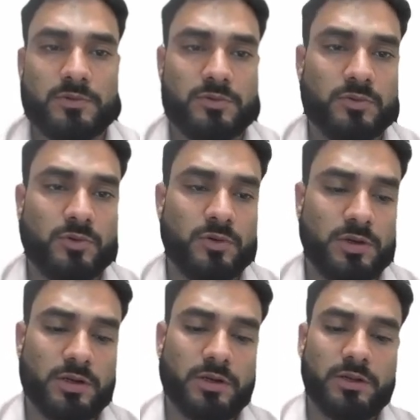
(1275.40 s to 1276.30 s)
through your
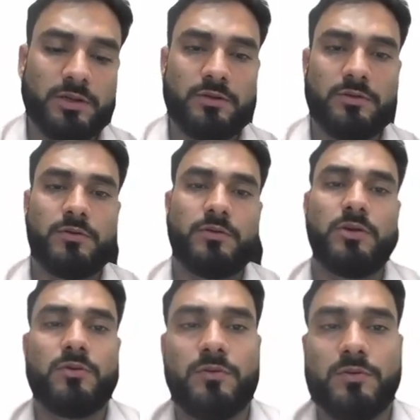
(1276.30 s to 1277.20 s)
learning
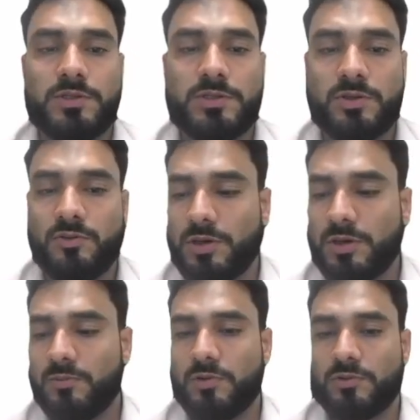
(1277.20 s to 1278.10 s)
which you
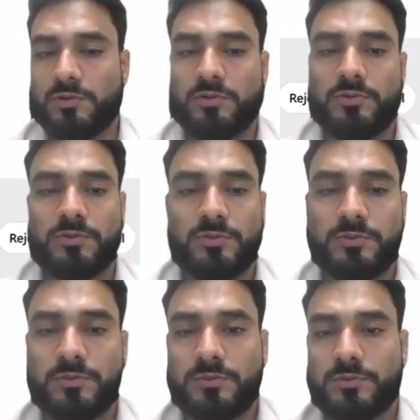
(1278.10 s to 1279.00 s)
have gone through,
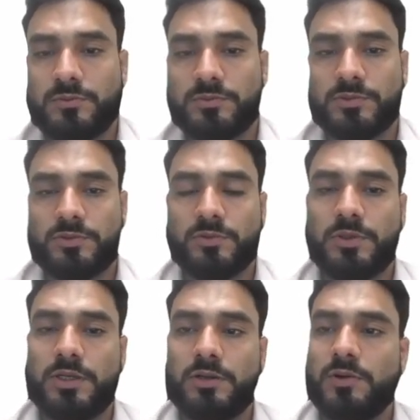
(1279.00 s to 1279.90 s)
so
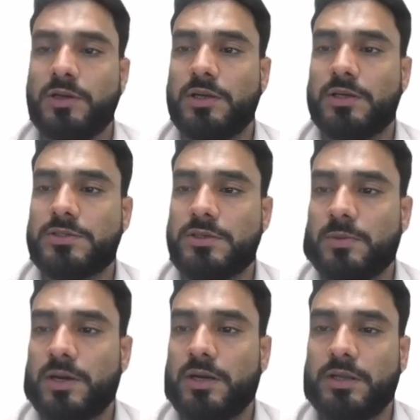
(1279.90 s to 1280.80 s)
that you will get
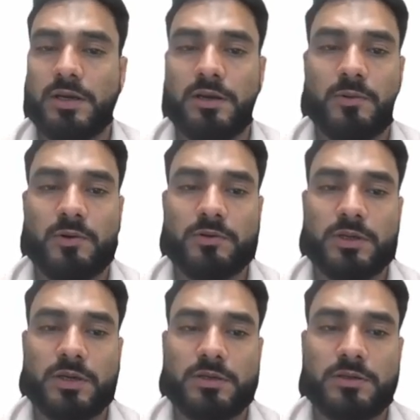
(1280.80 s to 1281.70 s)
some idea about
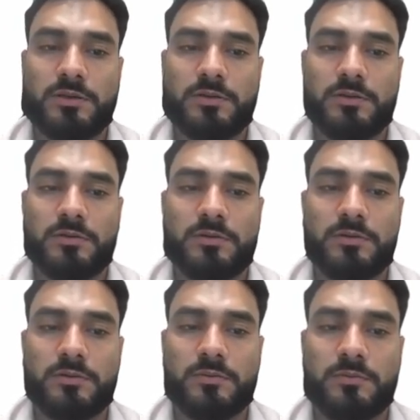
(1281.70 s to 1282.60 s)
that.
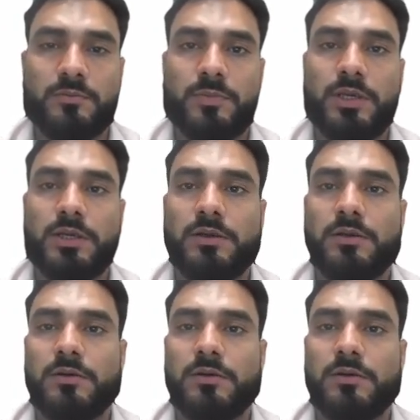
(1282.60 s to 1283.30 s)
B.